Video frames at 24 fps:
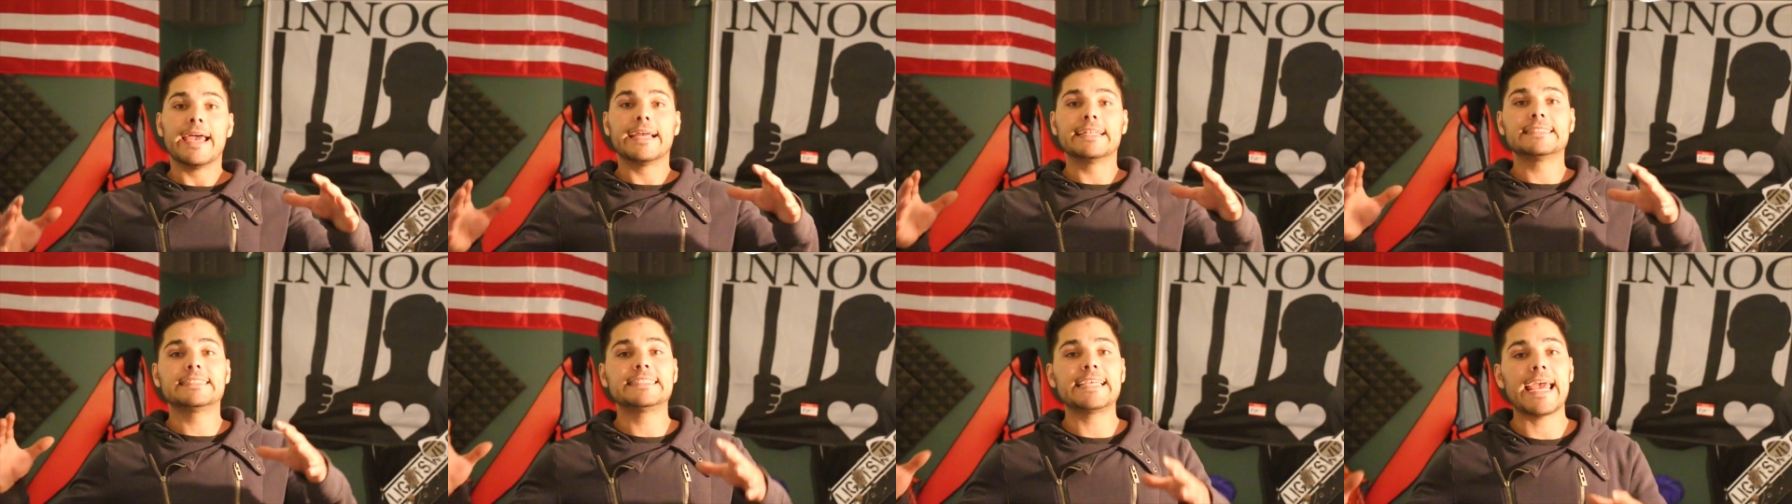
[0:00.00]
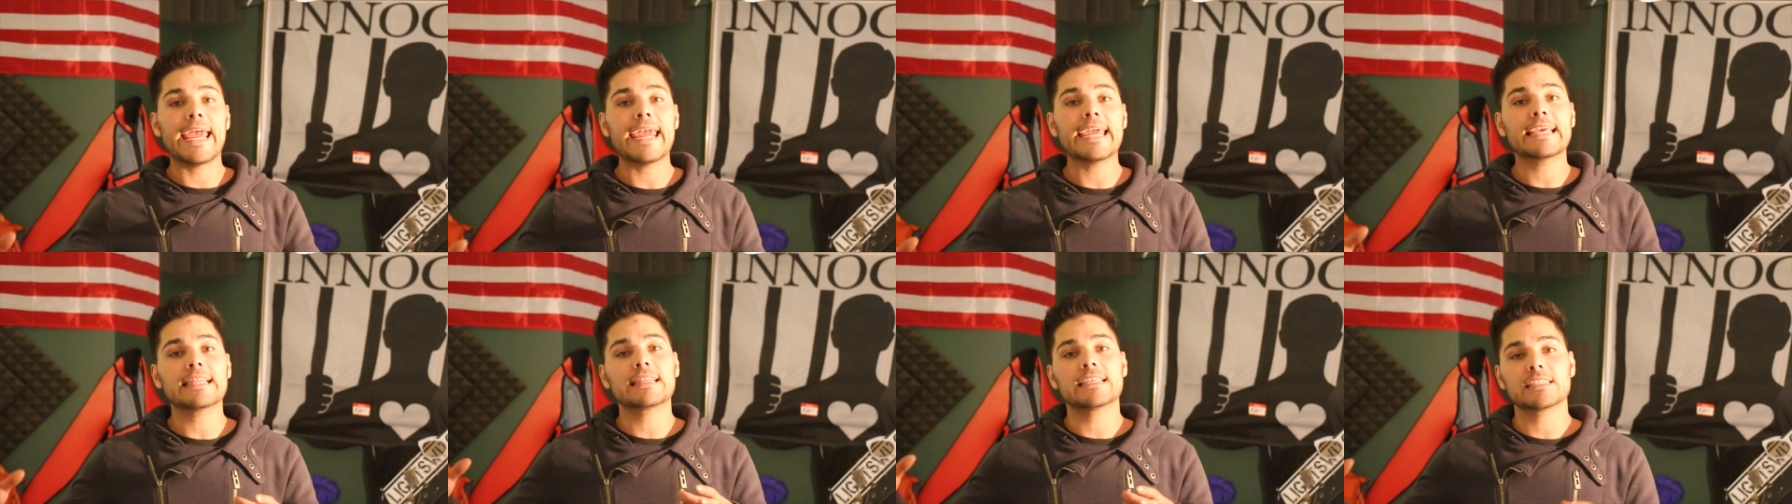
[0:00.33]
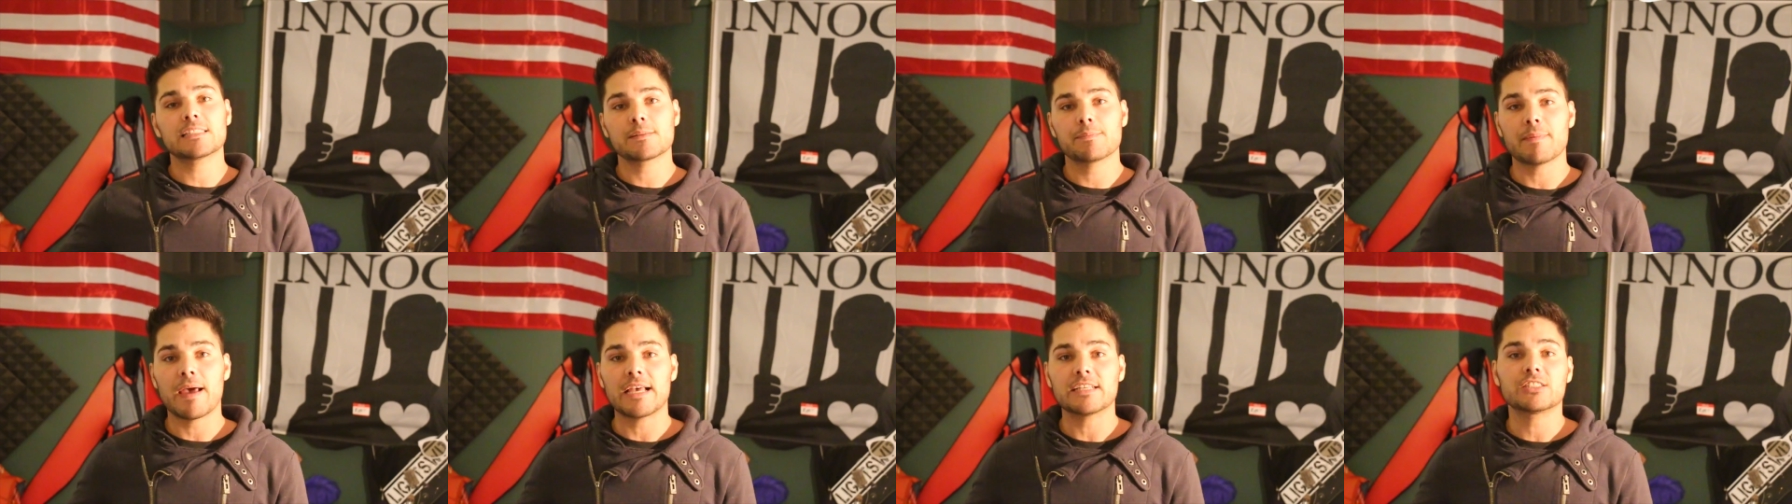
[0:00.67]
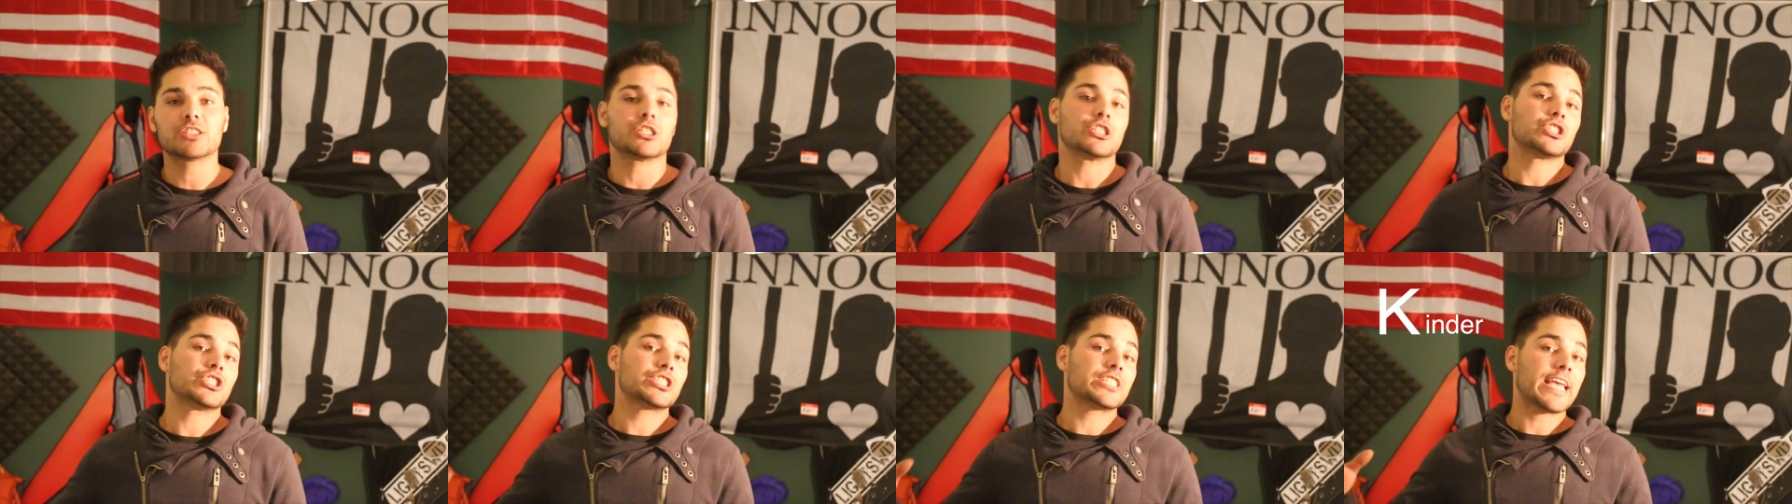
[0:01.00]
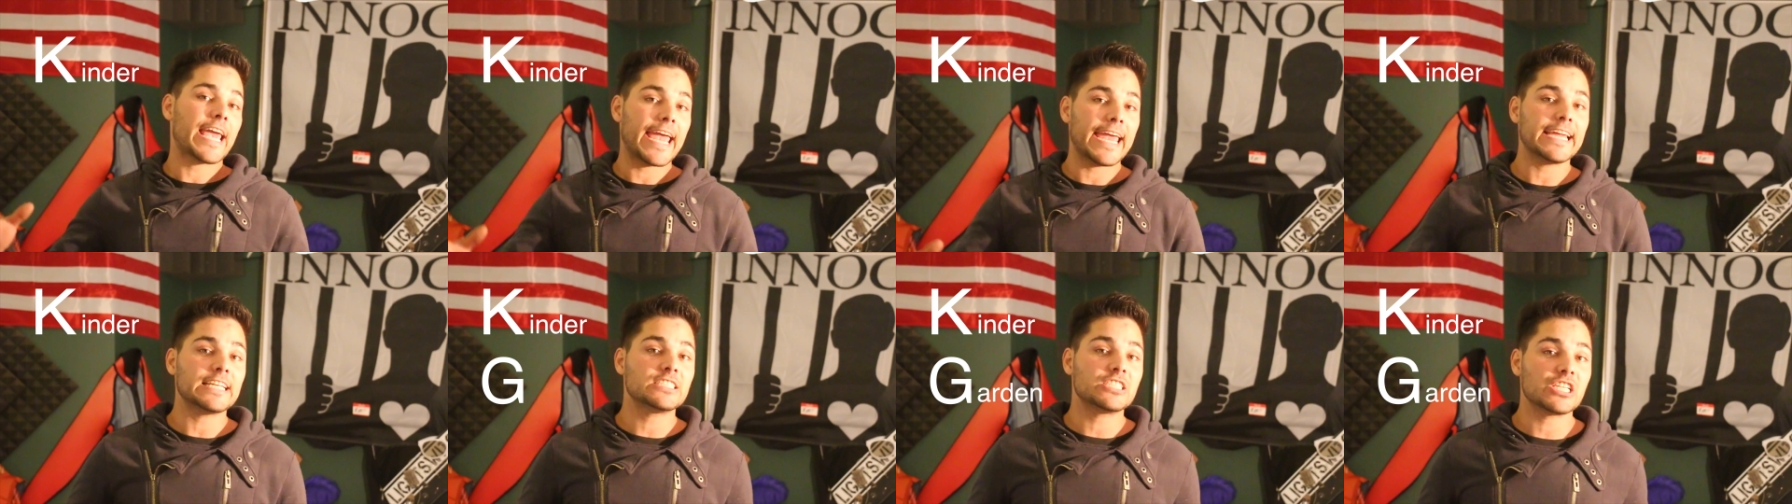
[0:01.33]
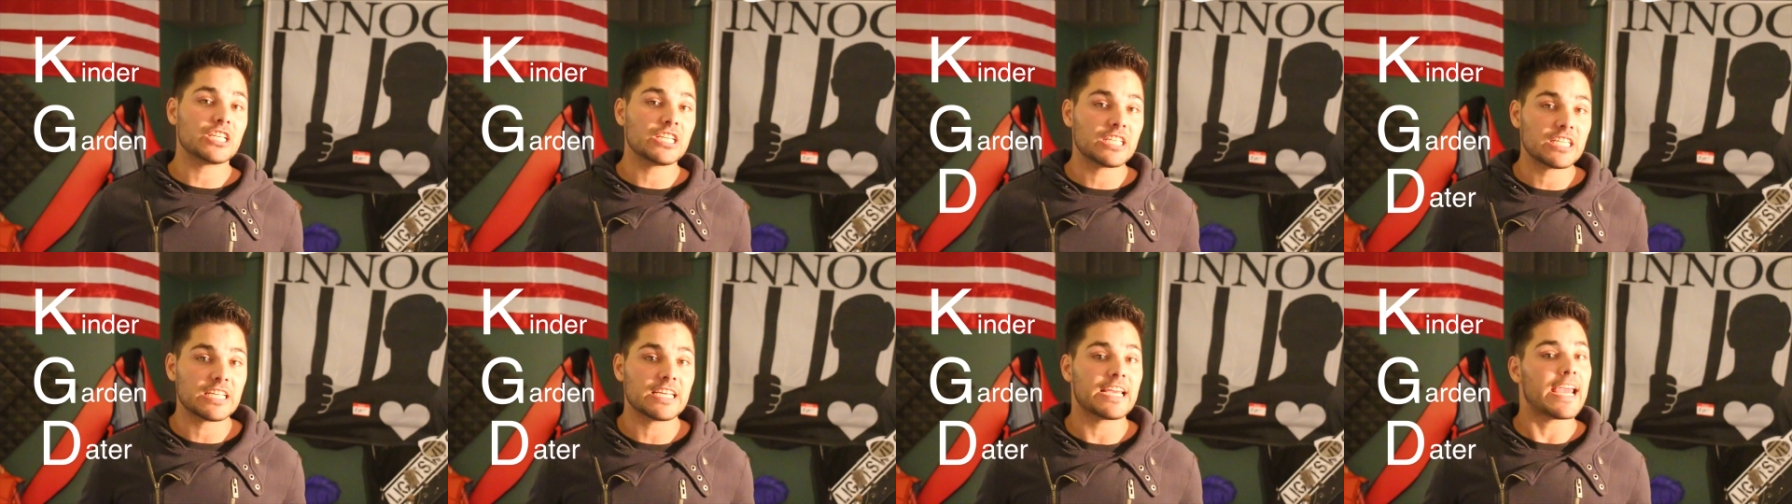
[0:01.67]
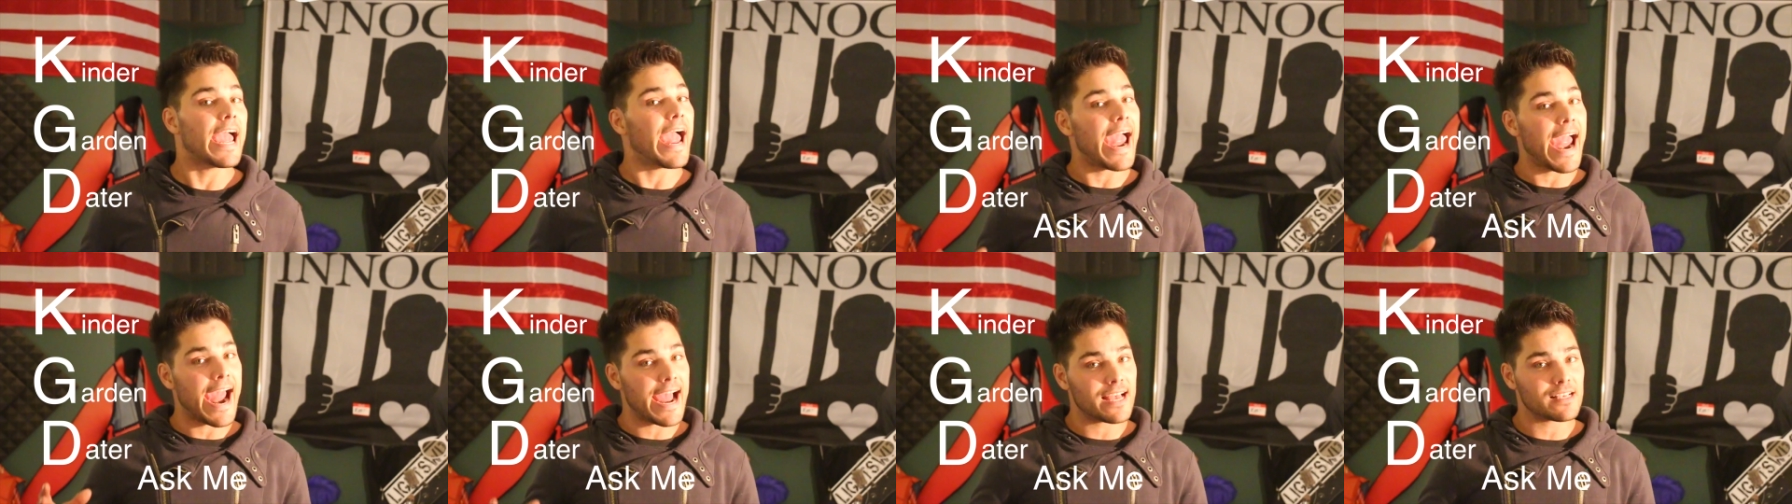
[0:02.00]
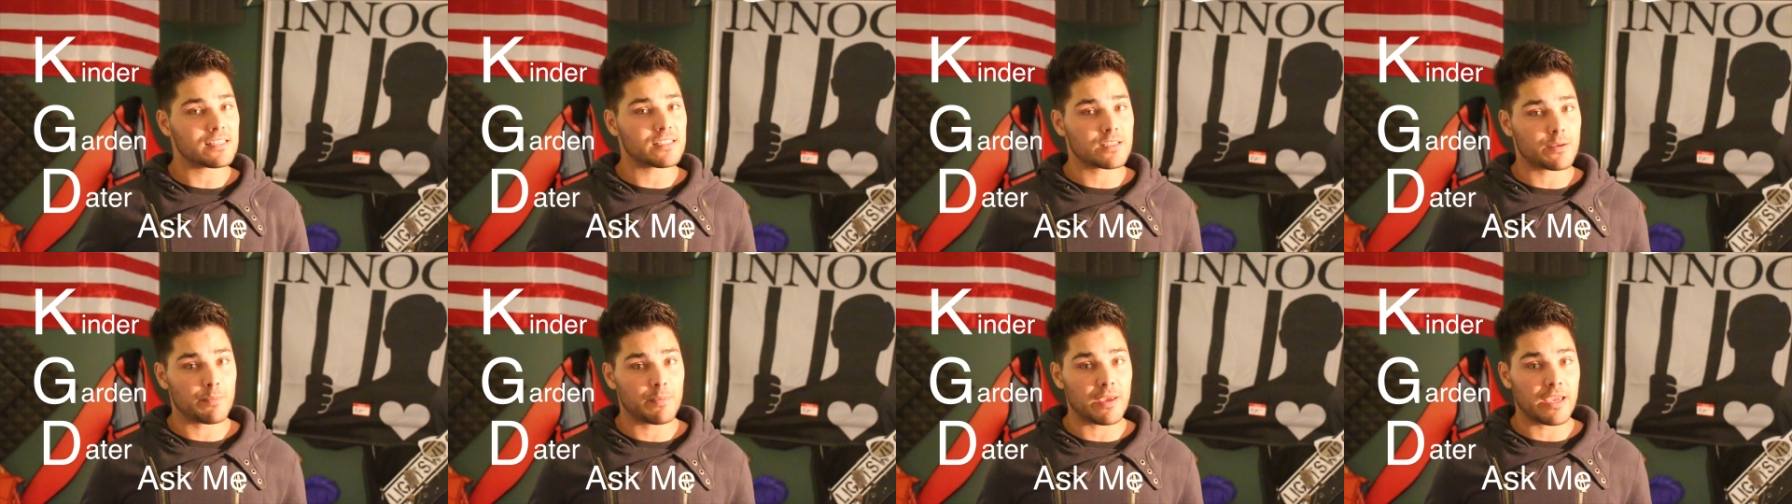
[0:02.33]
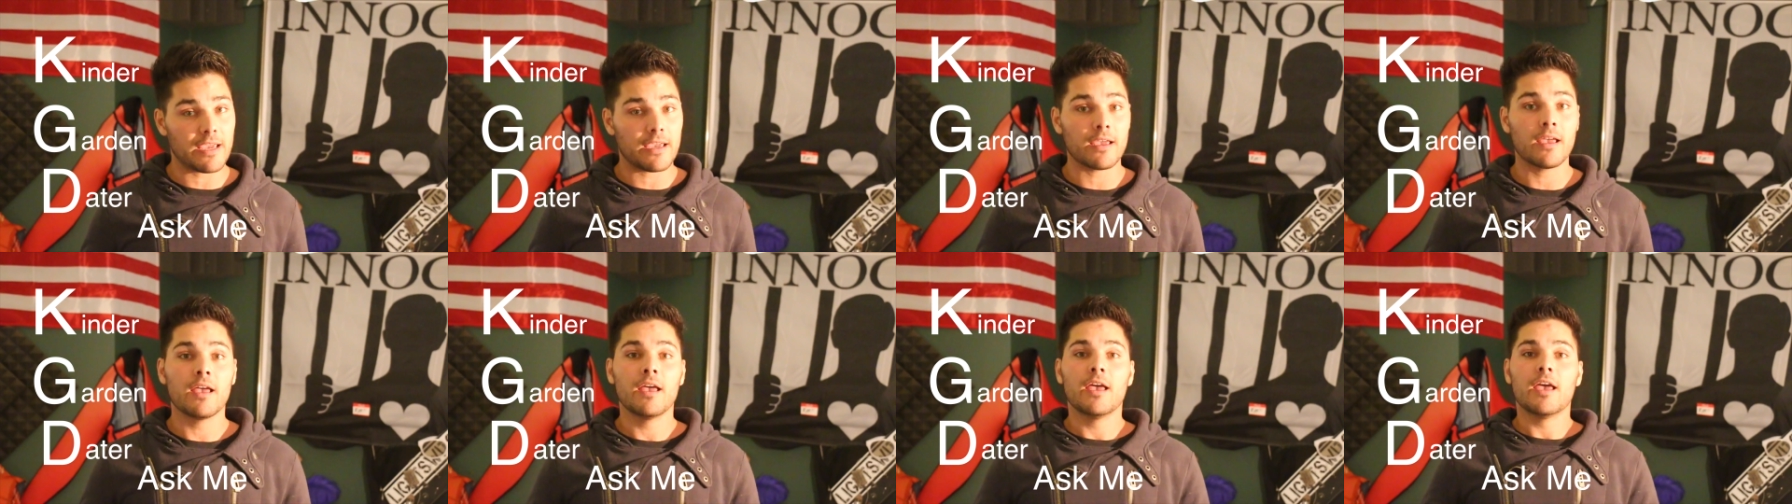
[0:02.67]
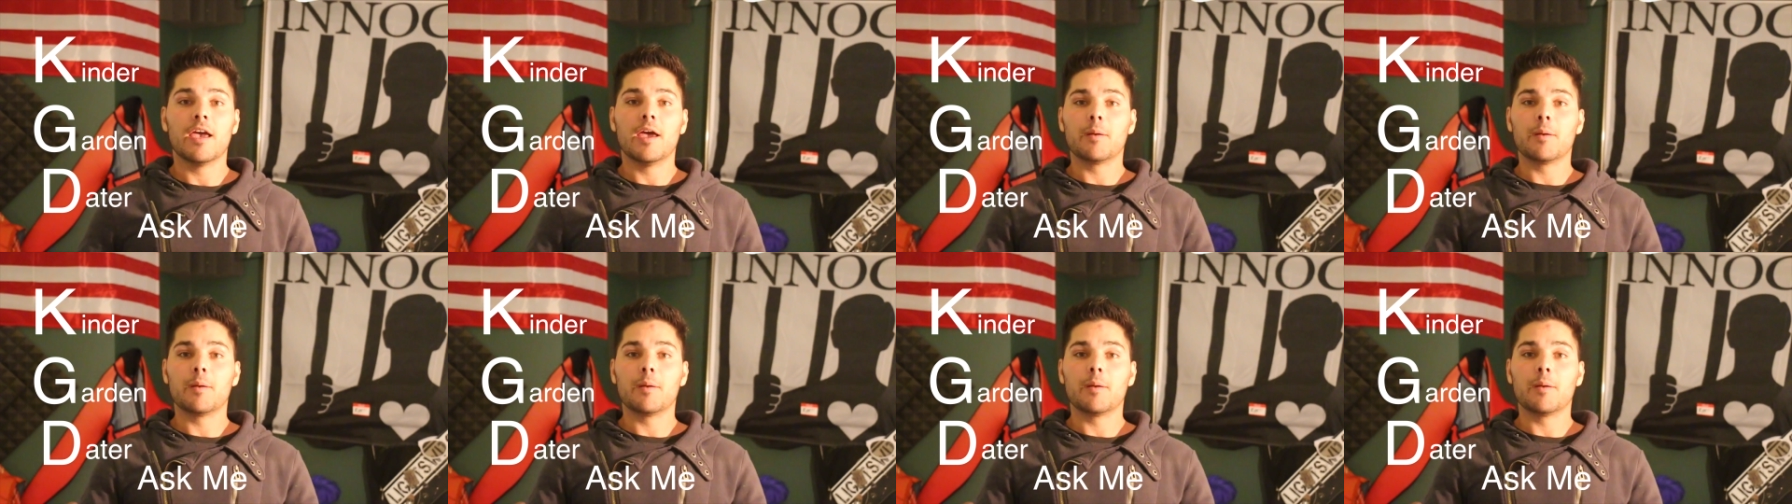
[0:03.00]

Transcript: and take this message, KGD, ask me,